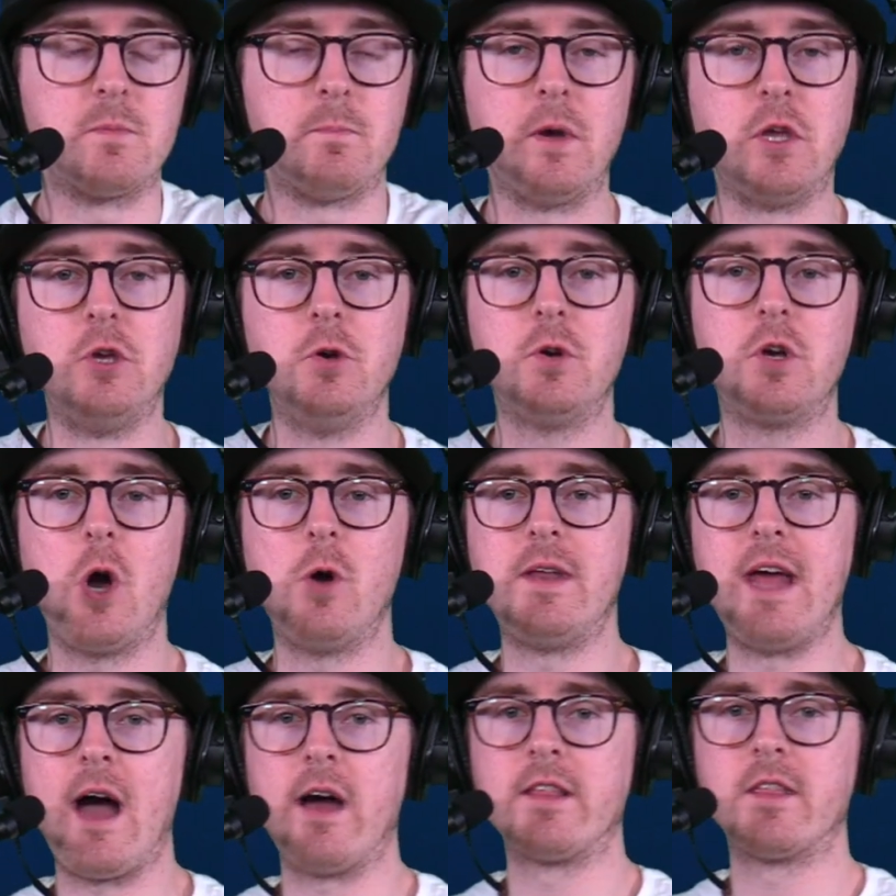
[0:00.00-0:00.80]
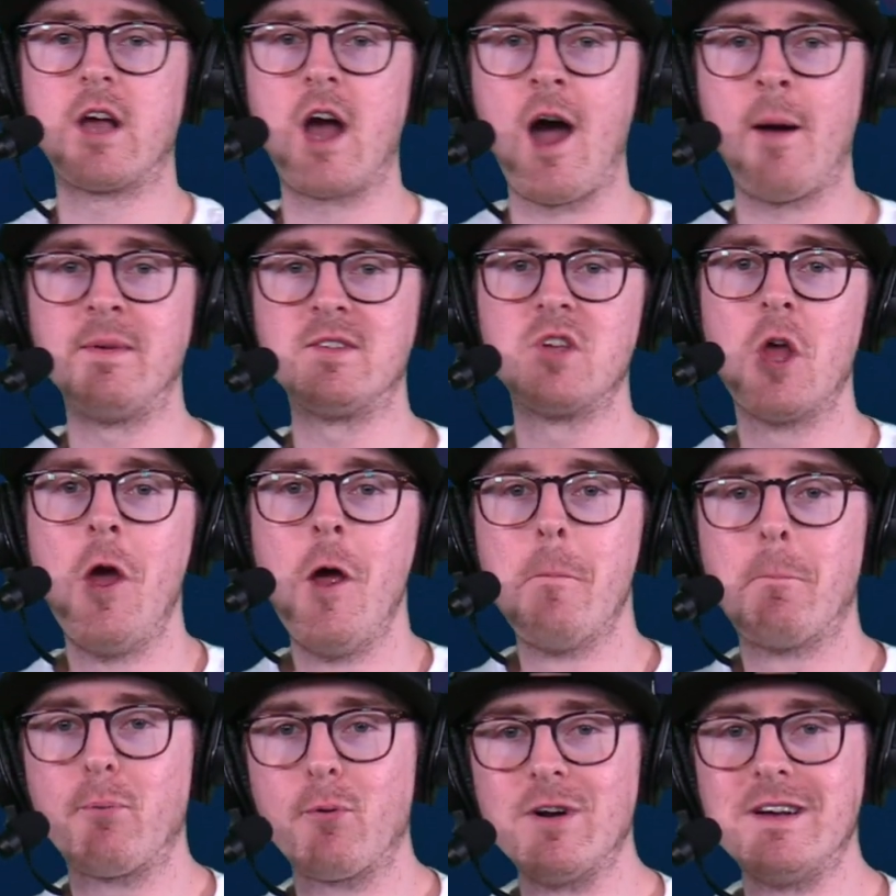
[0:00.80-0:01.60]
But you go down in the comments,
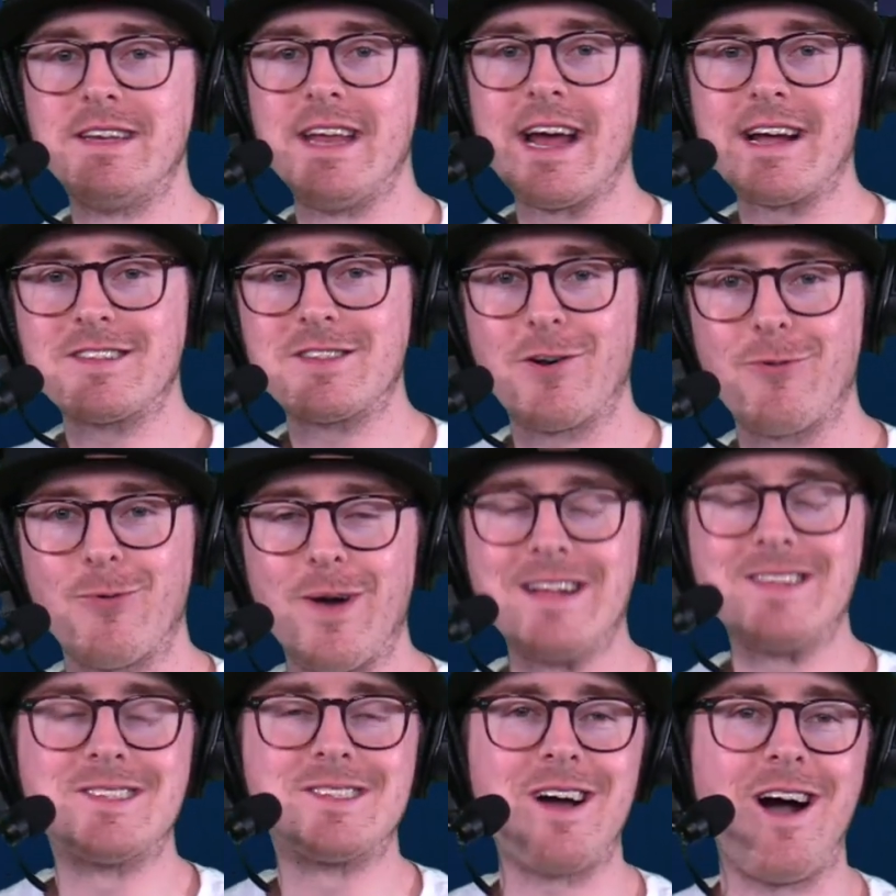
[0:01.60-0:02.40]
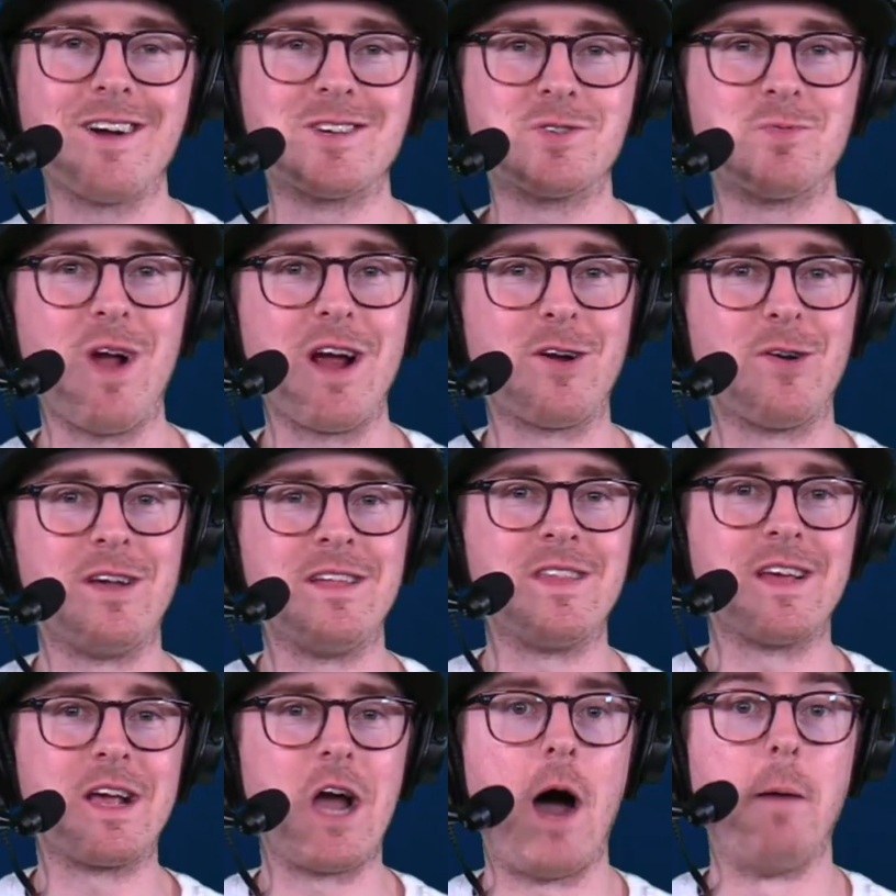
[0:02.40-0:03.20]
predict the Red Sox record in
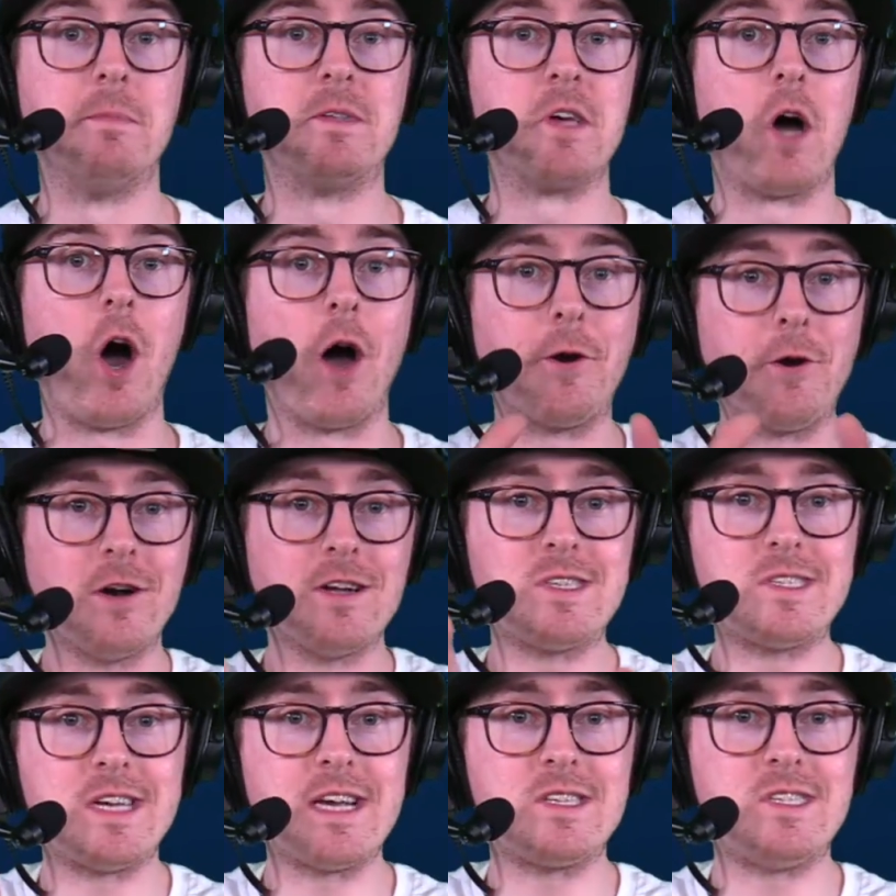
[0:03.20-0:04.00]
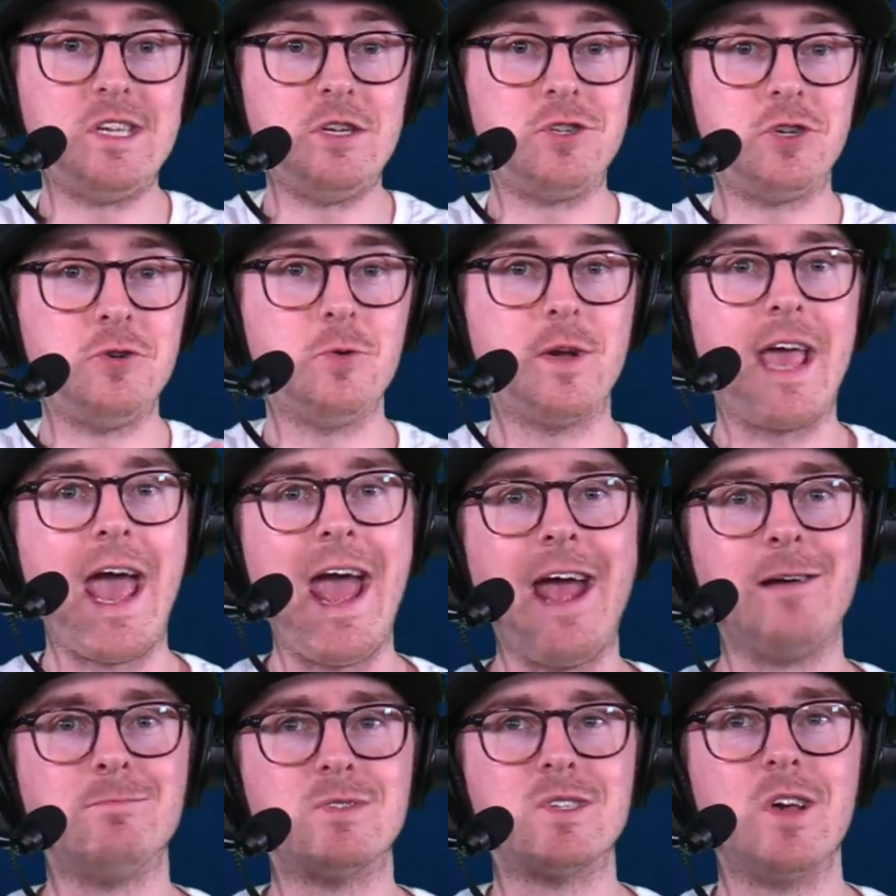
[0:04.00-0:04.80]
the comments. 162
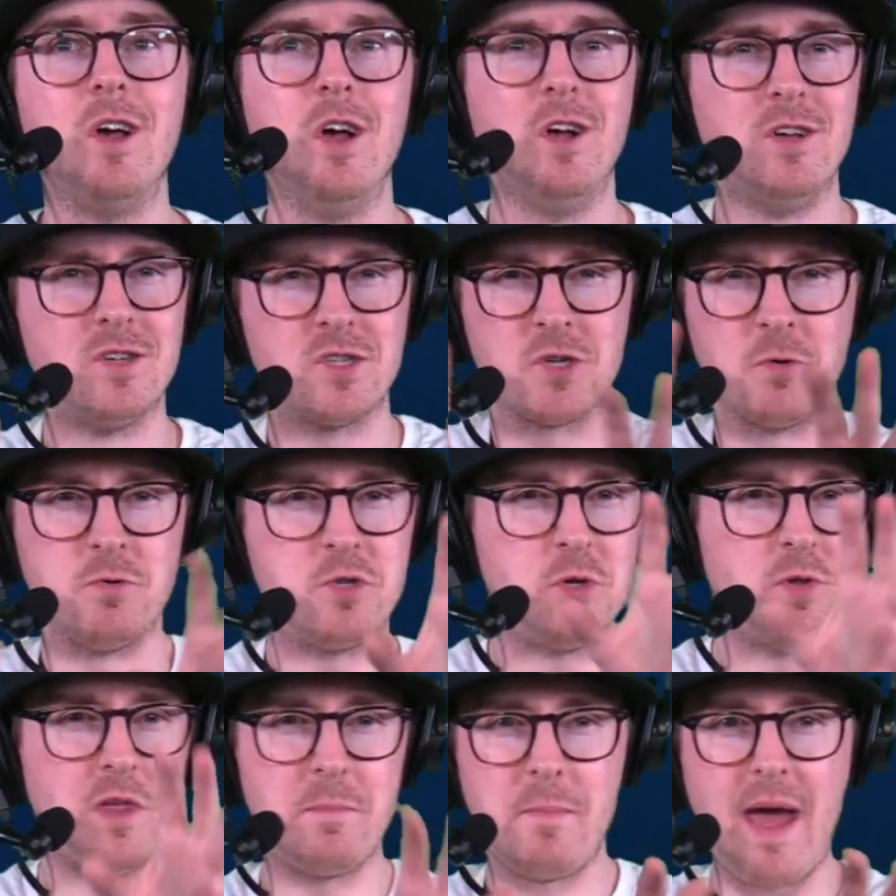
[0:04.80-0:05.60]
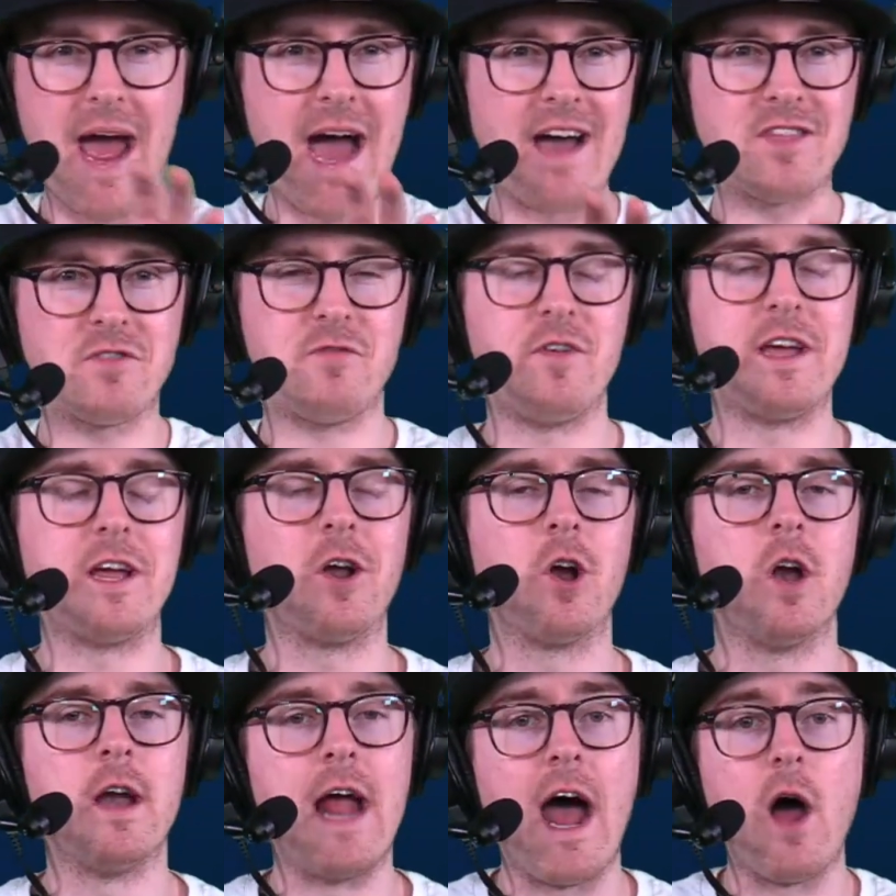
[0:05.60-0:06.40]
games, so do the math,
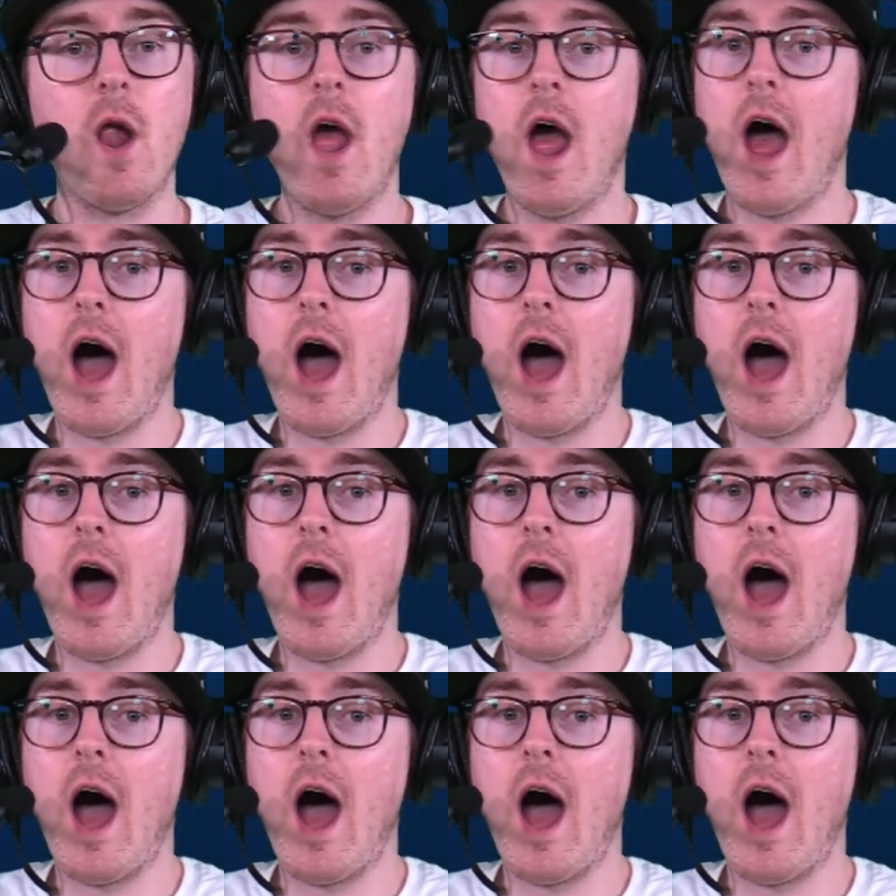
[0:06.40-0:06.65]
figure it out.